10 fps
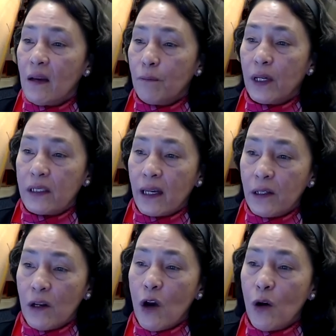but I
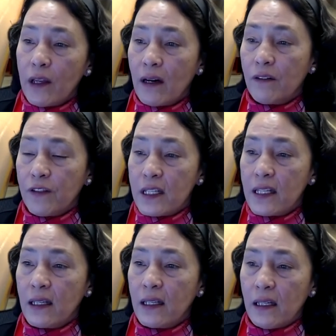know that our
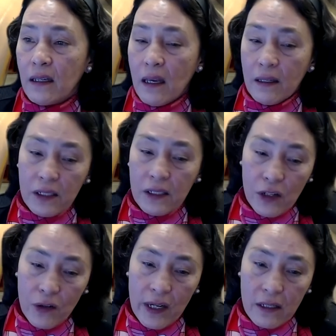facility
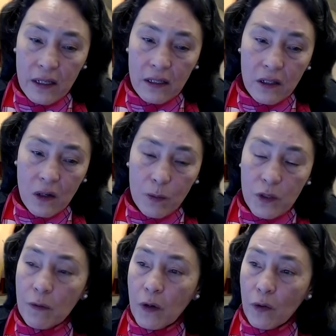generates isotopes
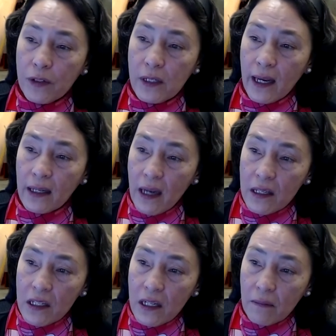for both
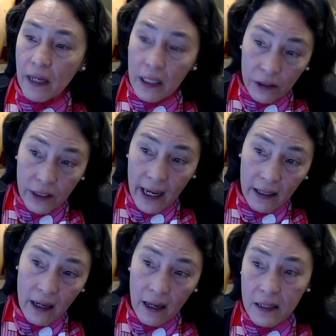diagnostic, medical
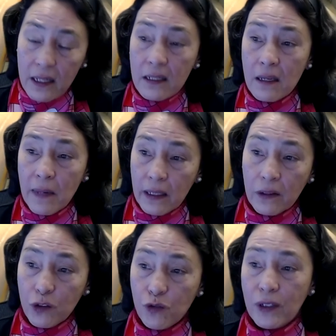diagnostics and medical
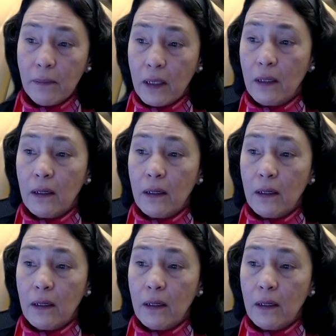treatment.